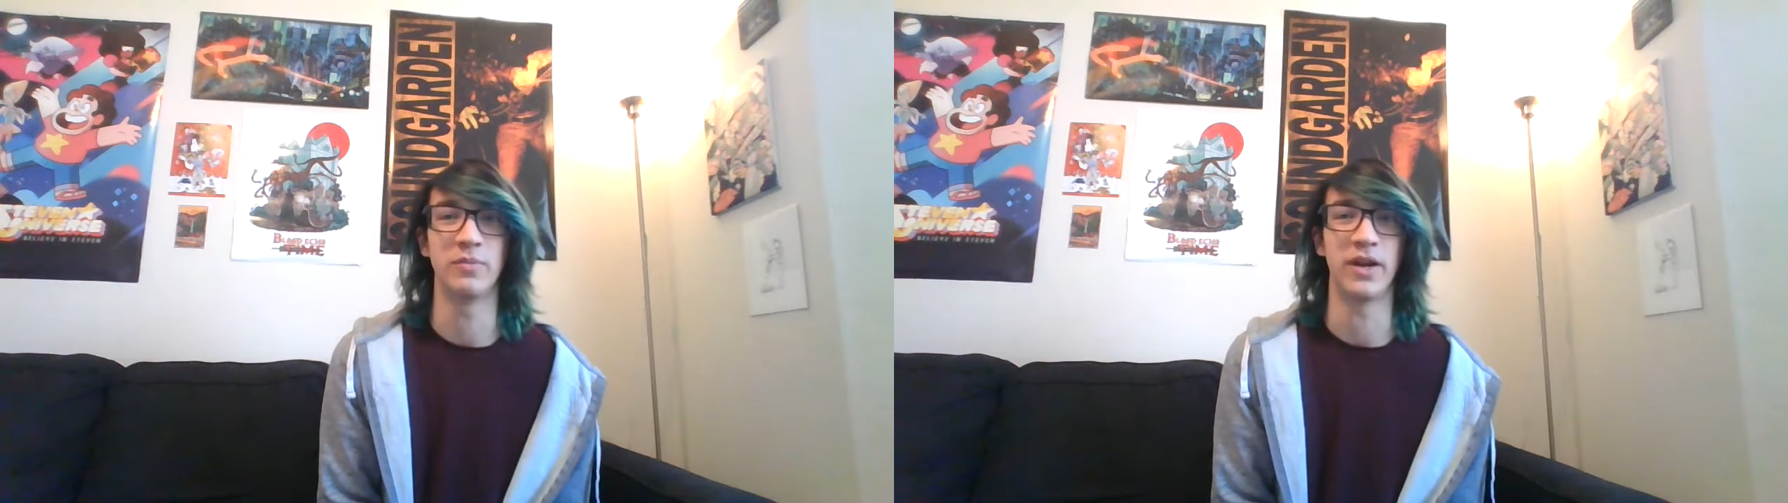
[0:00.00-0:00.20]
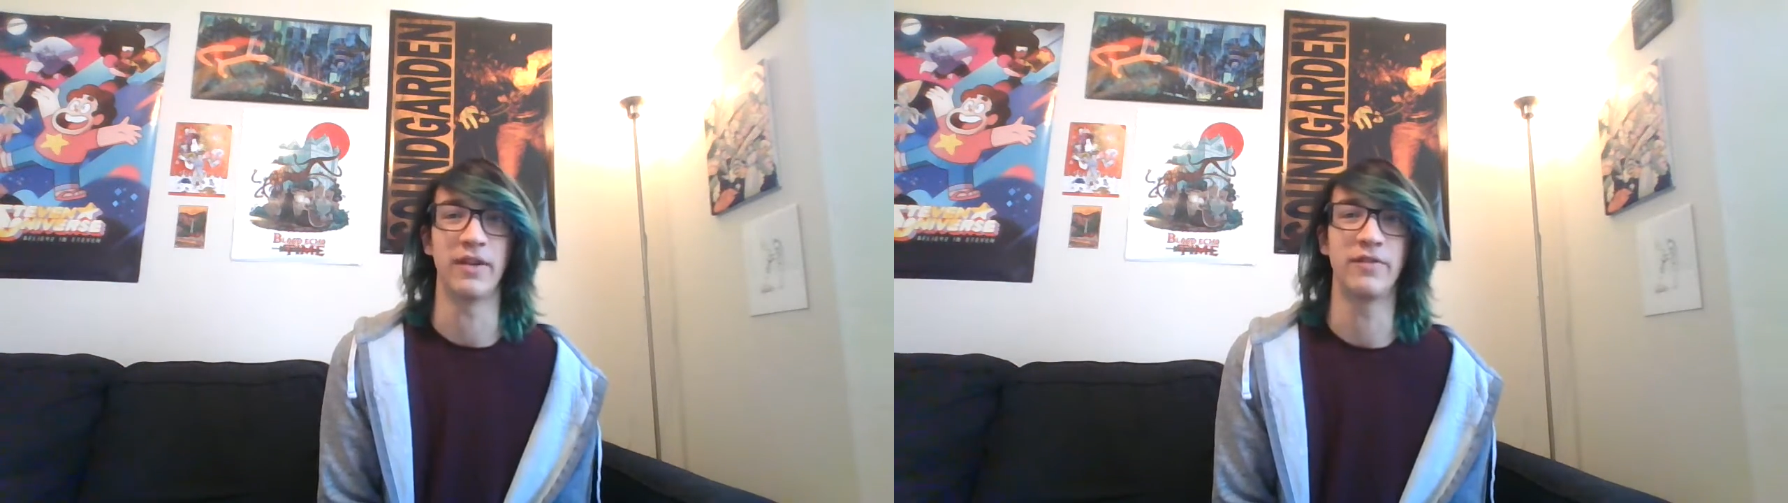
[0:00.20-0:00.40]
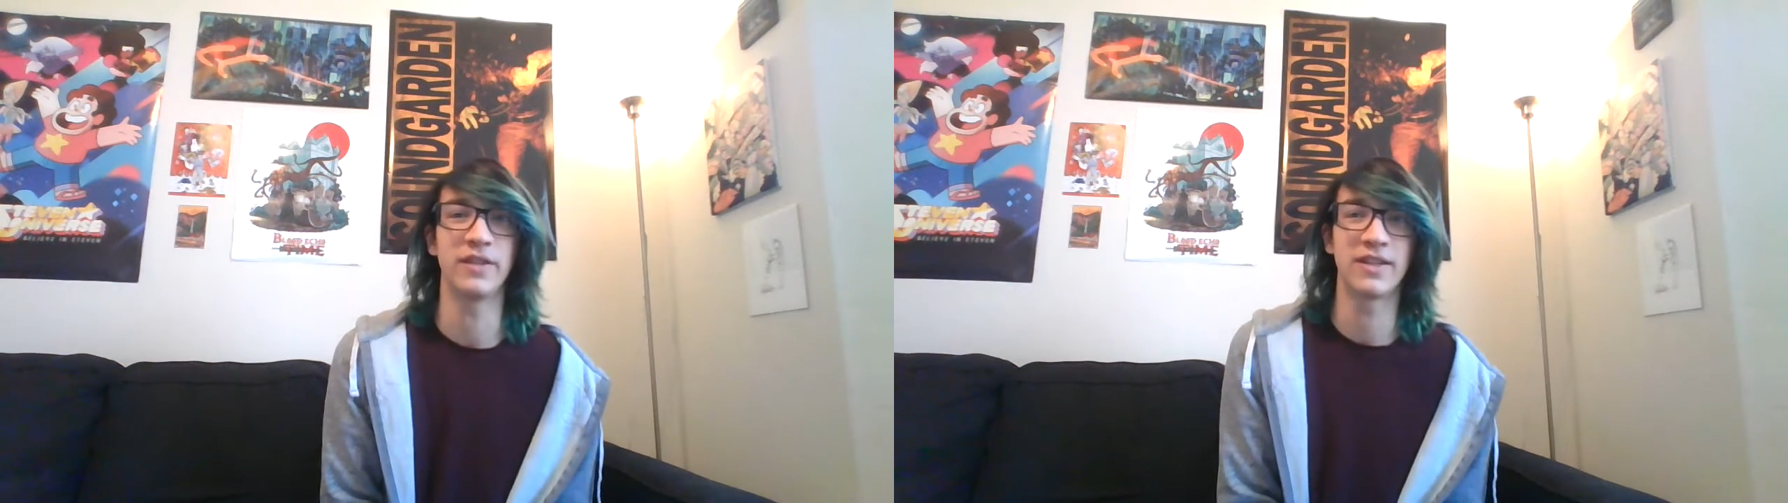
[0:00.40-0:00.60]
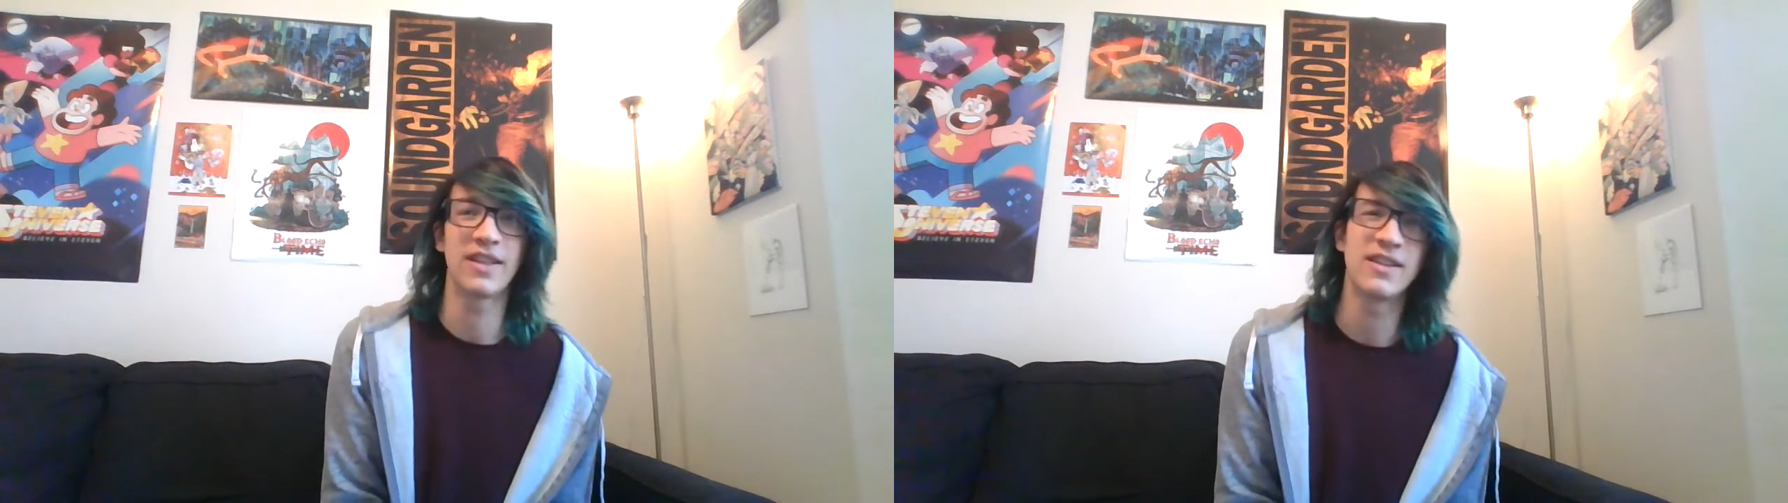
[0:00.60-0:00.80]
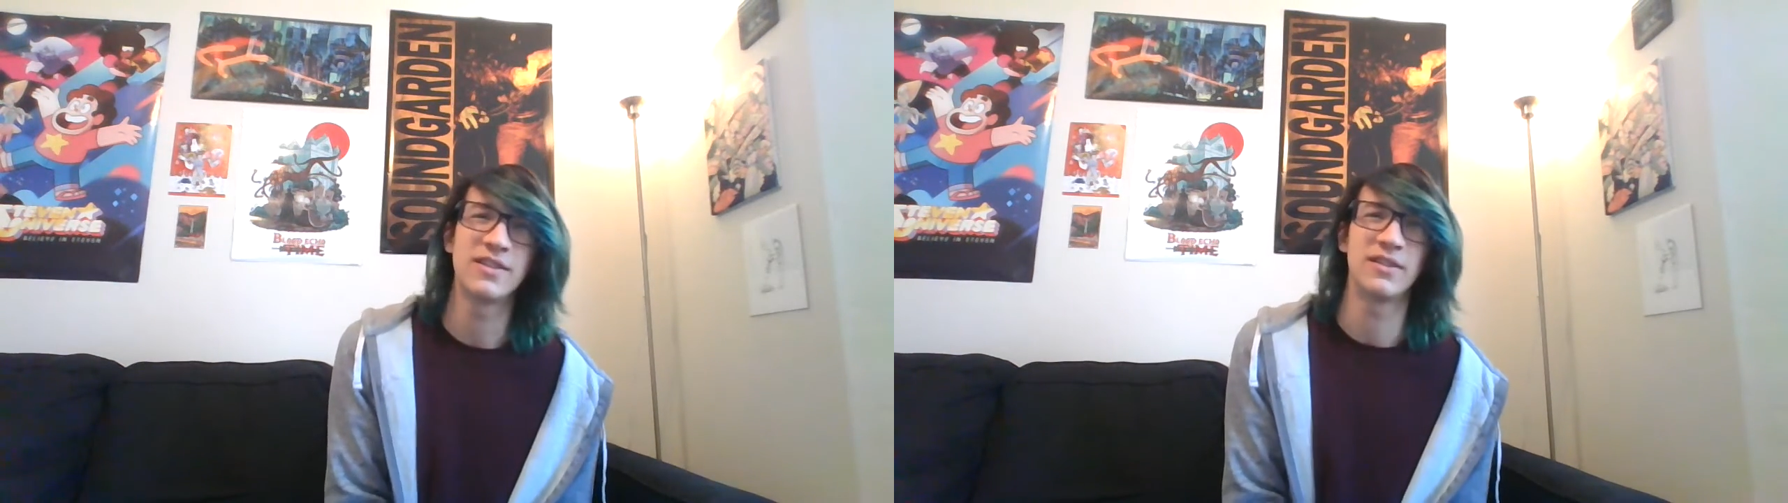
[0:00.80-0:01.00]
but I feel like a
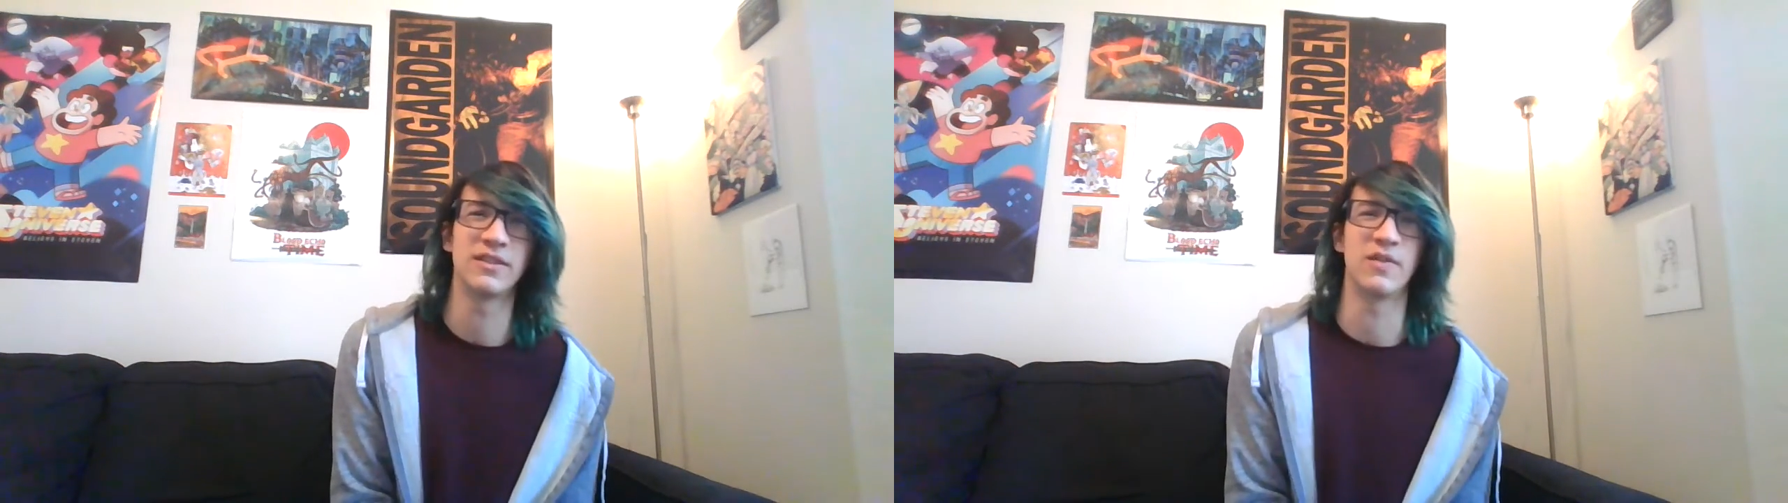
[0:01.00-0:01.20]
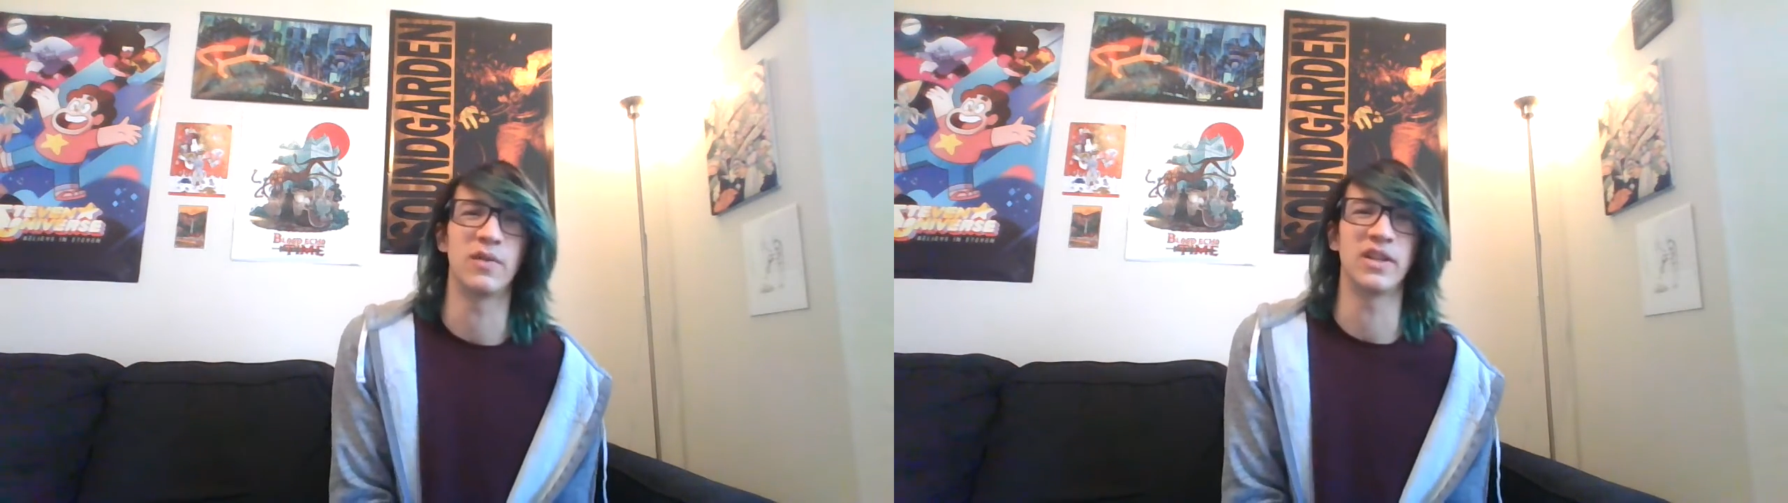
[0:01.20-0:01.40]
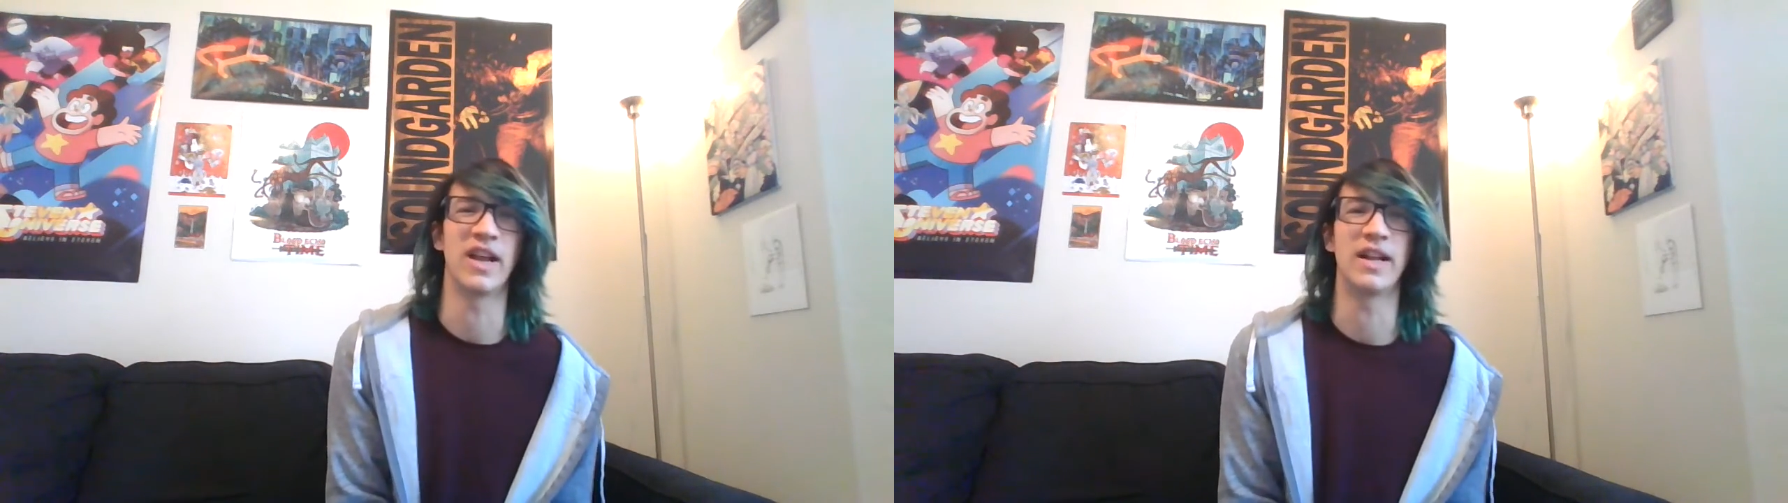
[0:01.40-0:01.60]
lot of these songs haven't really